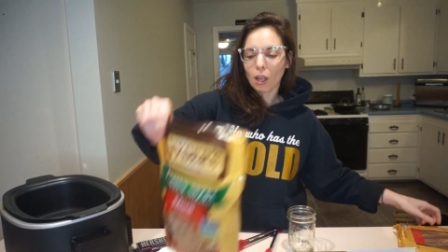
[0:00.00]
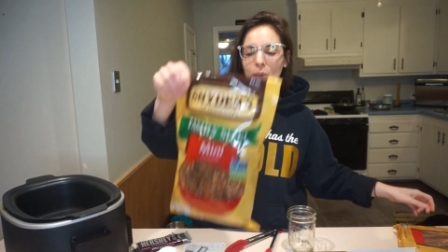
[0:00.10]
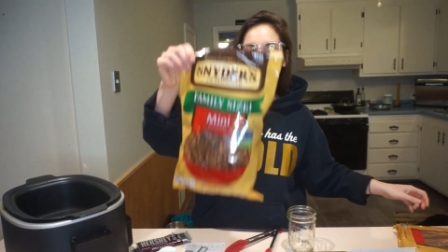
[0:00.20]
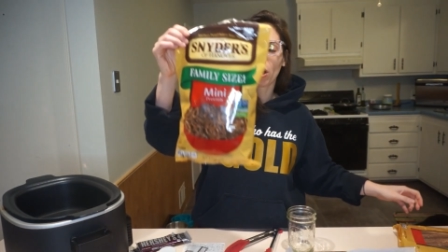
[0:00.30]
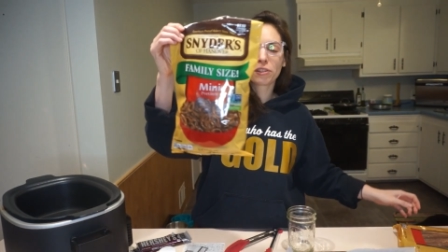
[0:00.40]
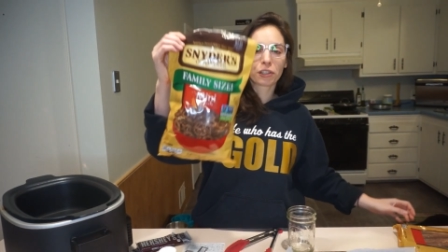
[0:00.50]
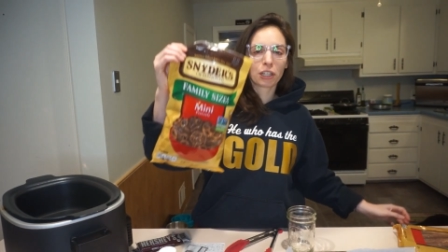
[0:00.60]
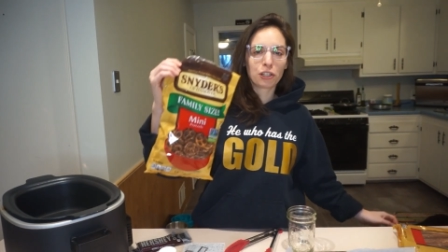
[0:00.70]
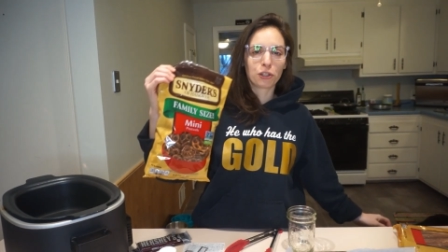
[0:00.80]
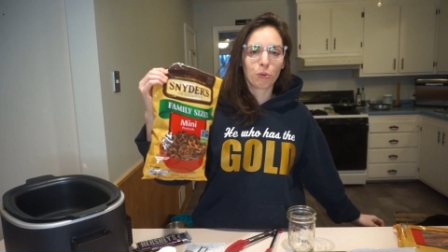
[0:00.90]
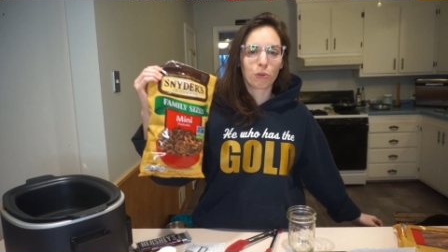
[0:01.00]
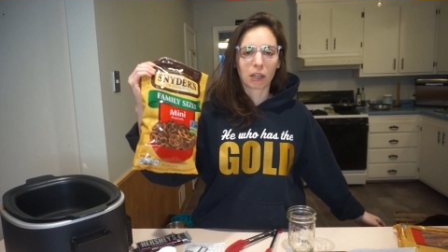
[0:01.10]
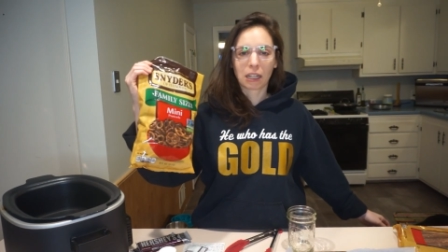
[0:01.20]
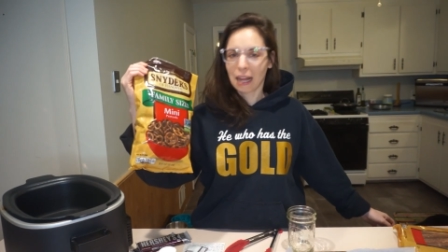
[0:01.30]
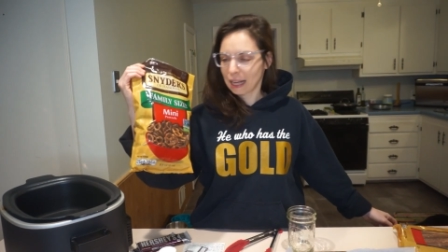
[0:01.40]
and we're also gonna do
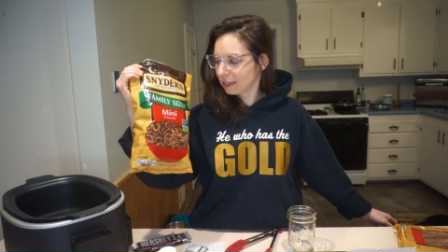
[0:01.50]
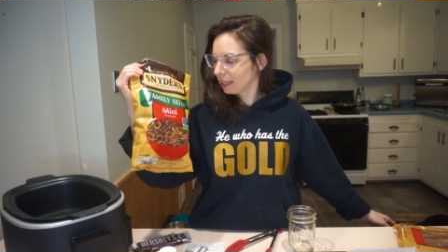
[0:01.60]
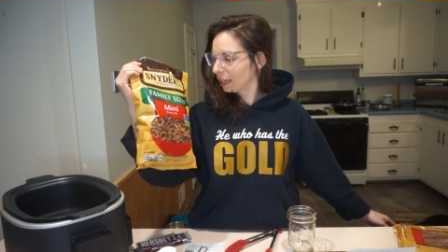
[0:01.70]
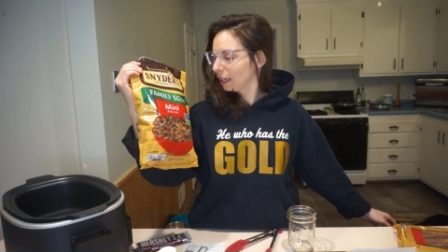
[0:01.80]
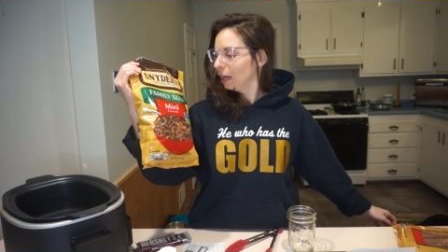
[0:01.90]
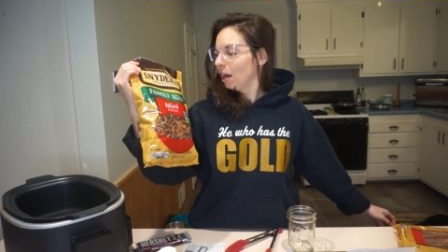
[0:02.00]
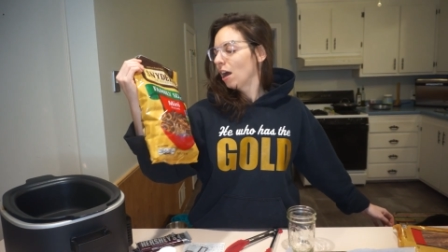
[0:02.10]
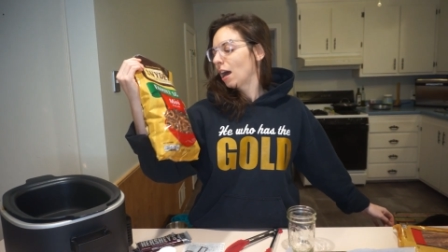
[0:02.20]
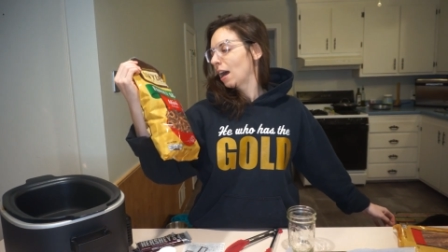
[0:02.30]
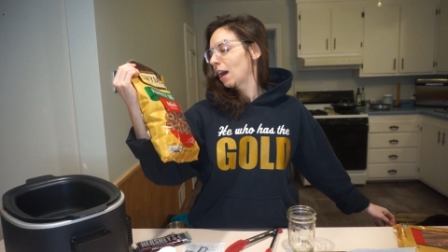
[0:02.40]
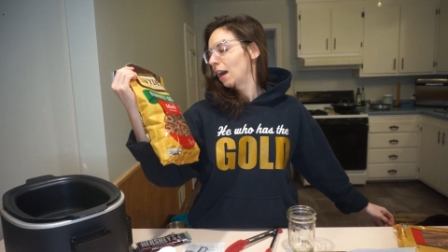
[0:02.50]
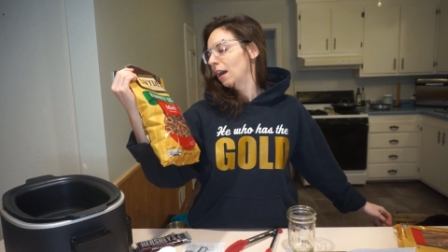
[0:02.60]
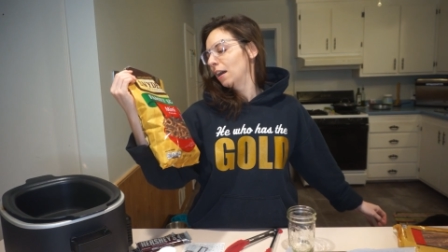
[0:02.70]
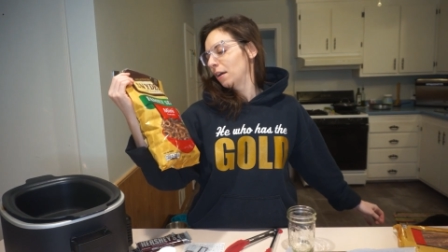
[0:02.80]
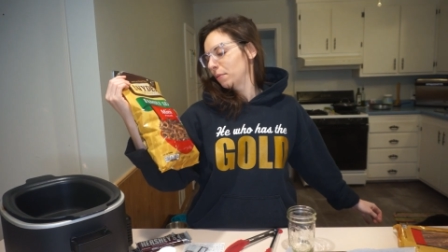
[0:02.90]
the classic
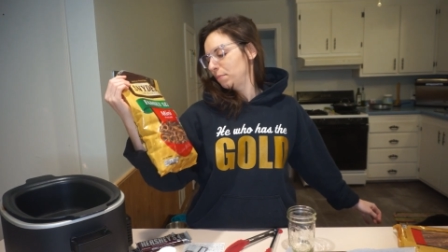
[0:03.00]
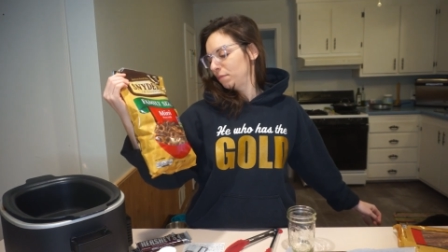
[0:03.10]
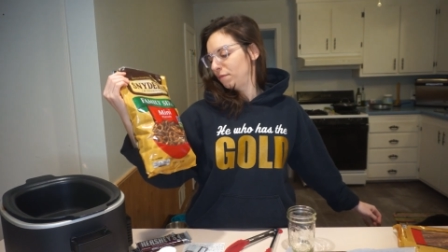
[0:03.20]
uh,